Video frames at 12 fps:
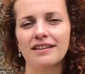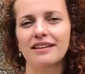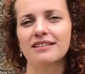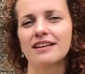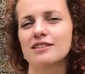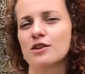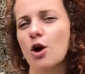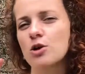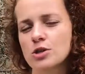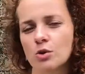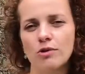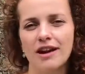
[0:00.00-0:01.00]
that it
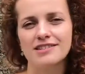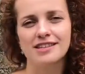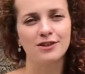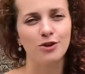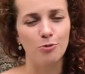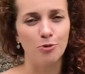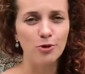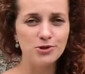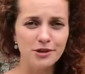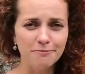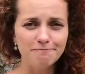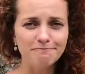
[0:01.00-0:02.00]
also runs in your
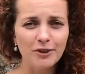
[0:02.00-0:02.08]
browser,